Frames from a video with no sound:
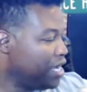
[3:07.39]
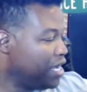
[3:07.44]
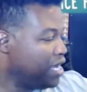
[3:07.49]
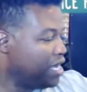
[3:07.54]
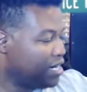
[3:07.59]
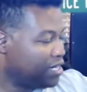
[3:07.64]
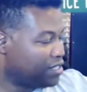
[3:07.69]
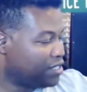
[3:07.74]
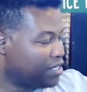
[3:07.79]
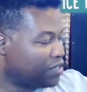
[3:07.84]

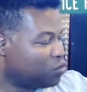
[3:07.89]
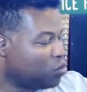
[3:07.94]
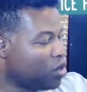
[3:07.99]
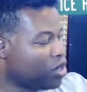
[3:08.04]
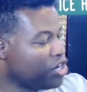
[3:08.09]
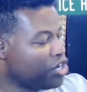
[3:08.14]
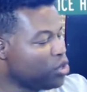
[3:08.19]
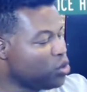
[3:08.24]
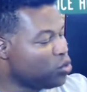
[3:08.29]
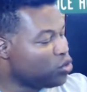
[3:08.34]
It says, what are
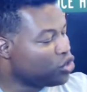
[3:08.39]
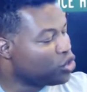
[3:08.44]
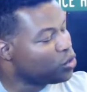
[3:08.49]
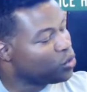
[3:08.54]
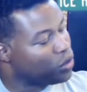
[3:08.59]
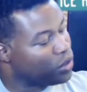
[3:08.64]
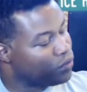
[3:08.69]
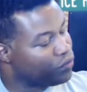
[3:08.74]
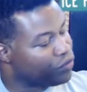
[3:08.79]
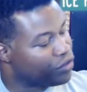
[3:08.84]
you
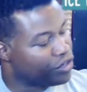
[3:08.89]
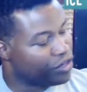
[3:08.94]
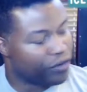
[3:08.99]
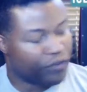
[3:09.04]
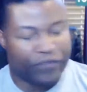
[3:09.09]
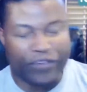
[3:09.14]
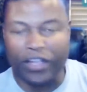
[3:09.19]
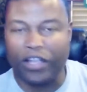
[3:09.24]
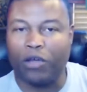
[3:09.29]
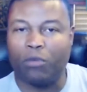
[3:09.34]
doing for your
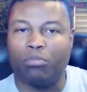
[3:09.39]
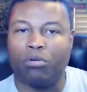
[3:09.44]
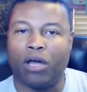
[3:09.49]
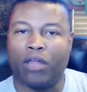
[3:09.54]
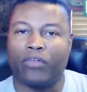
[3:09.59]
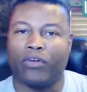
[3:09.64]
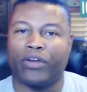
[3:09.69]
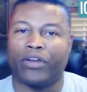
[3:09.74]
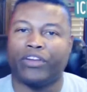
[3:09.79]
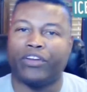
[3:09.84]
fellow brother
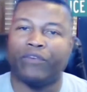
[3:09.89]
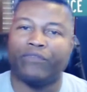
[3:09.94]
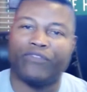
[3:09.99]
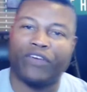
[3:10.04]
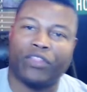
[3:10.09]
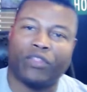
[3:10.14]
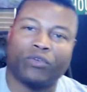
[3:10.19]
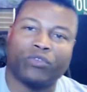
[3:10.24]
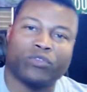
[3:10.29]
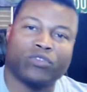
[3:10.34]
and your
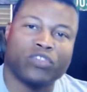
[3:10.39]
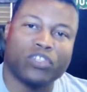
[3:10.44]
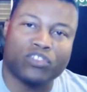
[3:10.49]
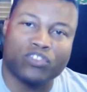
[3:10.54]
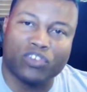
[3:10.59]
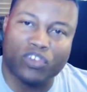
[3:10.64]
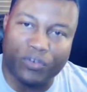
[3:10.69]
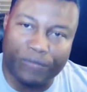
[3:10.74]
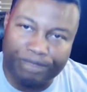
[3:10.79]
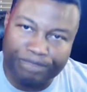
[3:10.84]
fellow
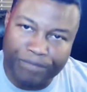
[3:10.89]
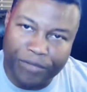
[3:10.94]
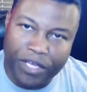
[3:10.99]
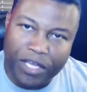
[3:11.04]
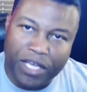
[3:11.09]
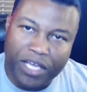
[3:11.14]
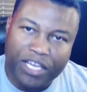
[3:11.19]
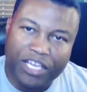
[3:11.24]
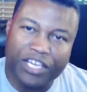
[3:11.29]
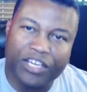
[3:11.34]
sister
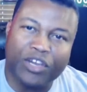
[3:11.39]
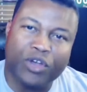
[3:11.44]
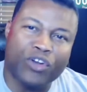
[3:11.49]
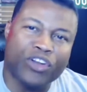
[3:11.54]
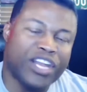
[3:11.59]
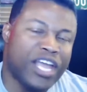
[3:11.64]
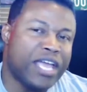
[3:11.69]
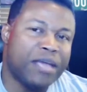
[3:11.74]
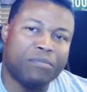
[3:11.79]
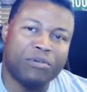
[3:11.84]
and your
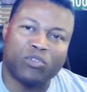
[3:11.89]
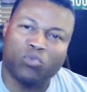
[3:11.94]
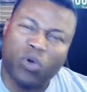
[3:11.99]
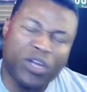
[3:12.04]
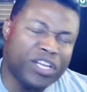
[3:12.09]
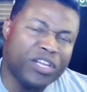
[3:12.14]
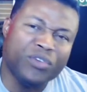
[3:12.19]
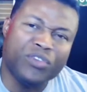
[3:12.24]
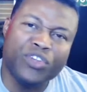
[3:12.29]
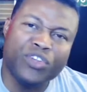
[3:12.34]
neighbors? What are
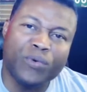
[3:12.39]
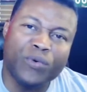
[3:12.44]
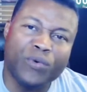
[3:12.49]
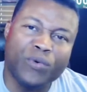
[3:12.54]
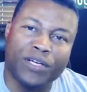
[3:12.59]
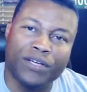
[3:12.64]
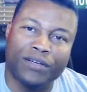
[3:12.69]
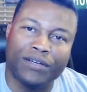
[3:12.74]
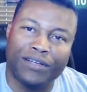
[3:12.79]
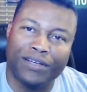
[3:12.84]
you doing?